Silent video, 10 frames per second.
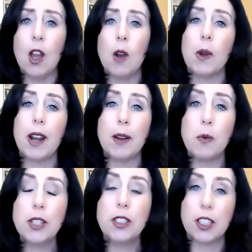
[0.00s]
What I
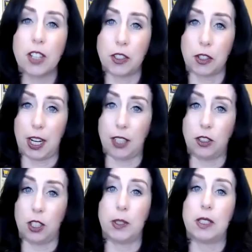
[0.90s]
would suggest your kids
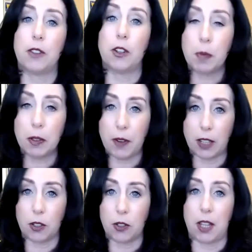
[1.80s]
do is if there's
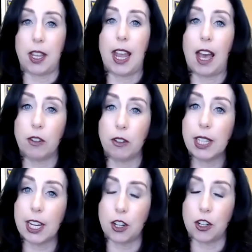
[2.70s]
professors that they have a
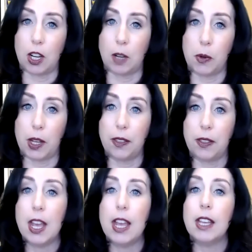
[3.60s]
relationship with,
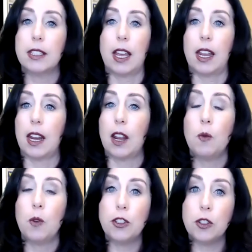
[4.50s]
say,
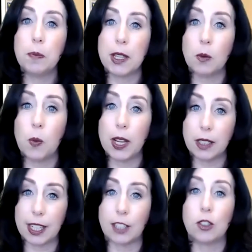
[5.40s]
Would you be
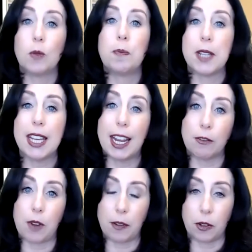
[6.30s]
willing to be a
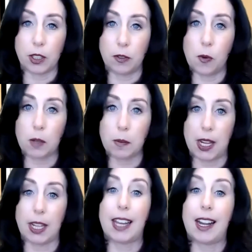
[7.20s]
reference for
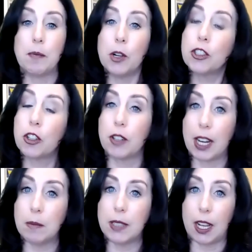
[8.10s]
me? Can I put your
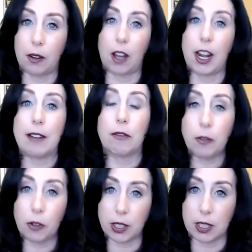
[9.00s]
name down on a
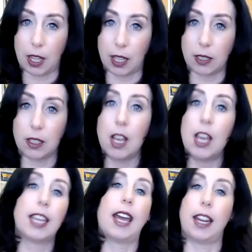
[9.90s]
reference list?
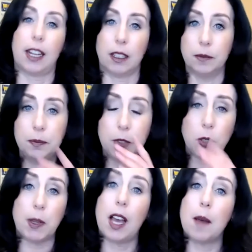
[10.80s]
Can I,
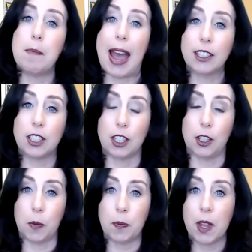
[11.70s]
excuse me, come back to
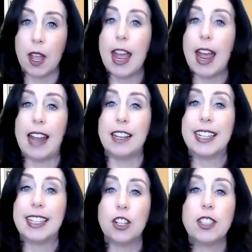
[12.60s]
you?
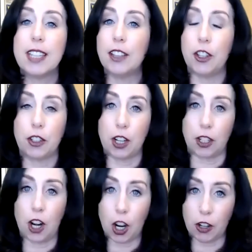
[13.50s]
and just get their
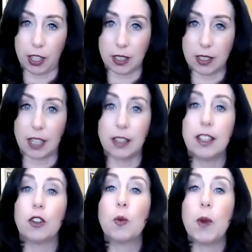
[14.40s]
concurrence that
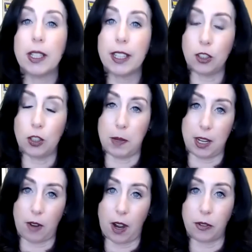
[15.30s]
they're willing to be
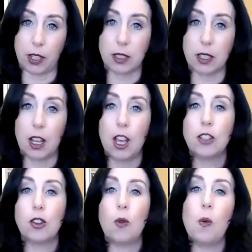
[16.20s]
a reference.
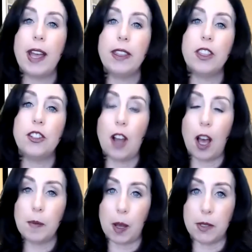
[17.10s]
So when the
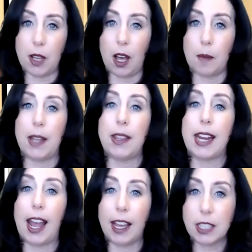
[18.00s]
job comes up and
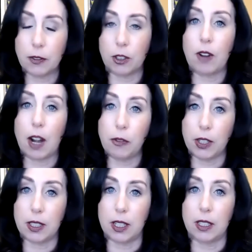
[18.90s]
they ask for
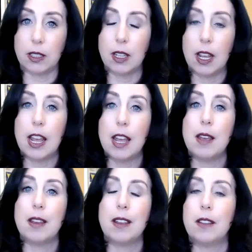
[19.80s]
references,
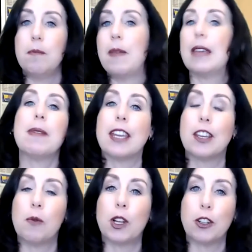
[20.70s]

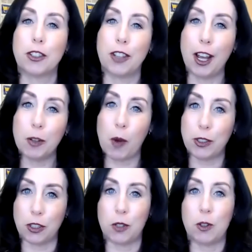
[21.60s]
maybe what your child
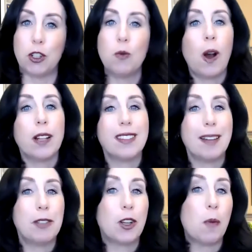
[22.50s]
wants to do is you want
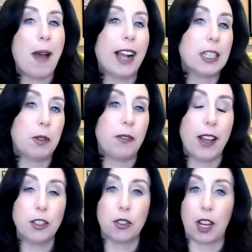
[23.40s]
them to go back to the
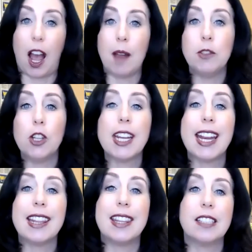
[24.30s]
professor saying, I'm
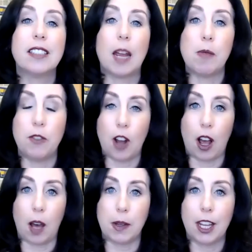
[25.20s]
looking at this type of
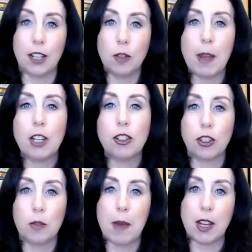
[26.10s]
job. Can you make sure
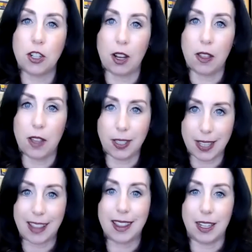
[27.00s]
you mention
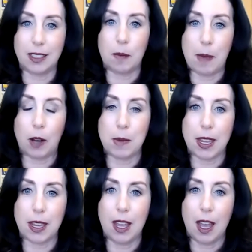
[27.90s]
this and this about
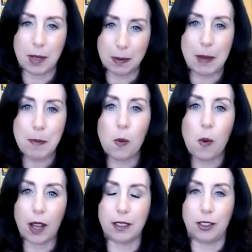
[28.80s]
me? I mean, people
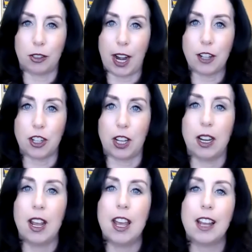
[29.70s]
want
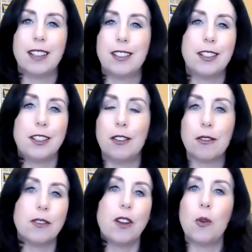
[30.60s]
direction because you
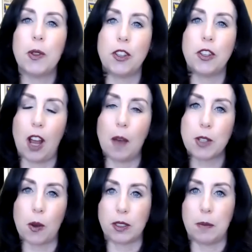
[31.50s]
don't know what the job's
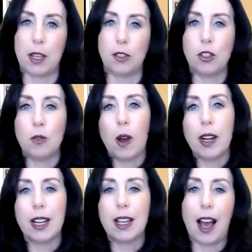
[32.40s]
going to be. So you want
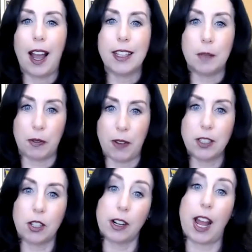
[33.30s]
to guide the
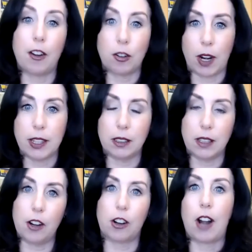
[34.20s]
professor on how to write the
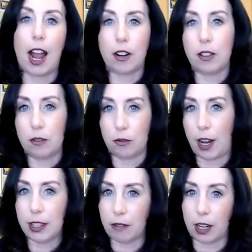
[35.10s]
letter or how to
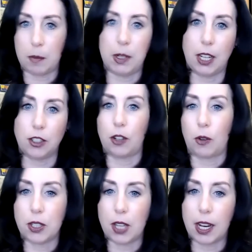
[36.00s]
write the recommendation
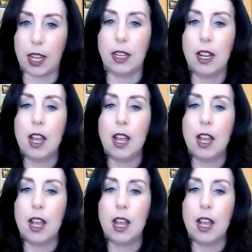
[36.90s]
or say it.